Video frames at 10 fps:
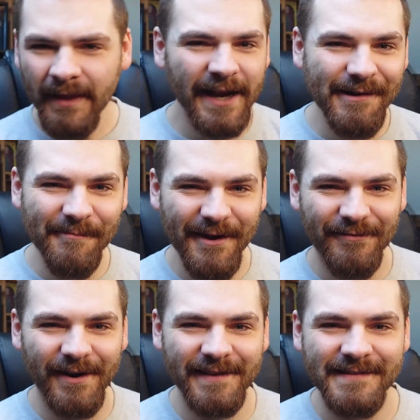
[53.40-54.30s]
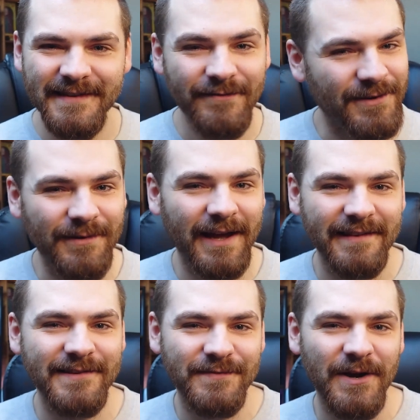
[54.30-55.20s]
Anyway, my friends, if you like
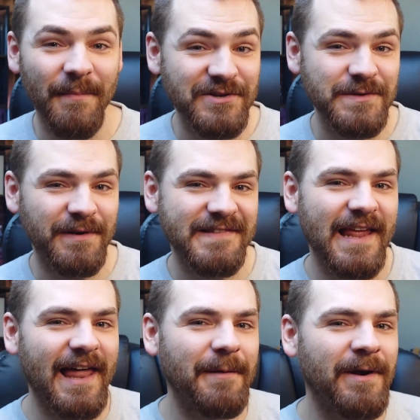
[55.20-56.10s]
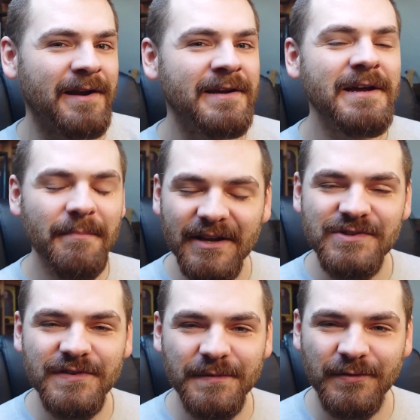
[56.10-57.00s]
this video, make sure you press that like button. Make
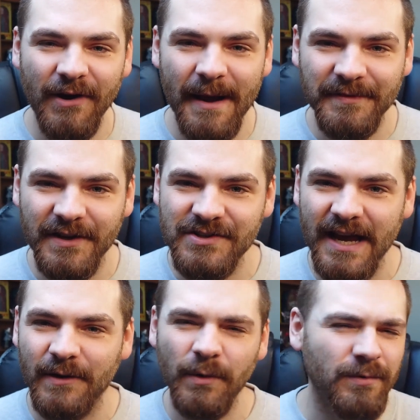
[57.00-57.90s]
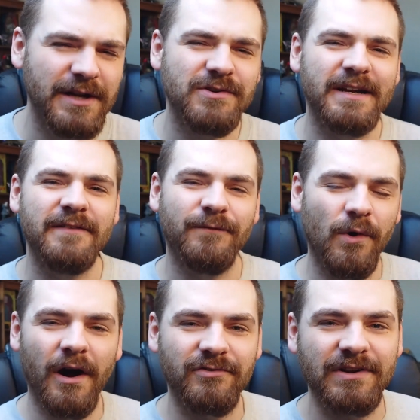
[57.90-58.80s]
sure you subscribe to the channel. We're really trying to hit
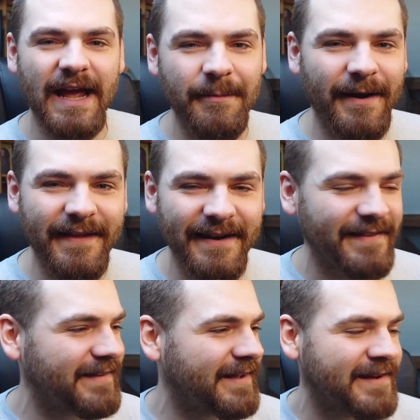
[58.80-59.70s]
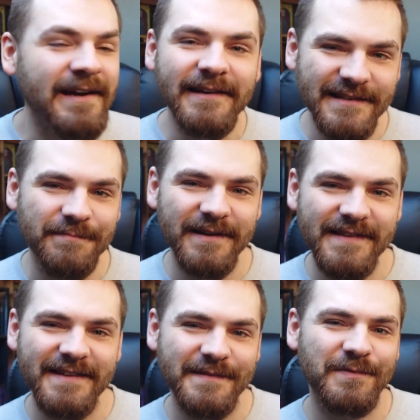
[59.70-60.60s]
400k by the end of the year. So press that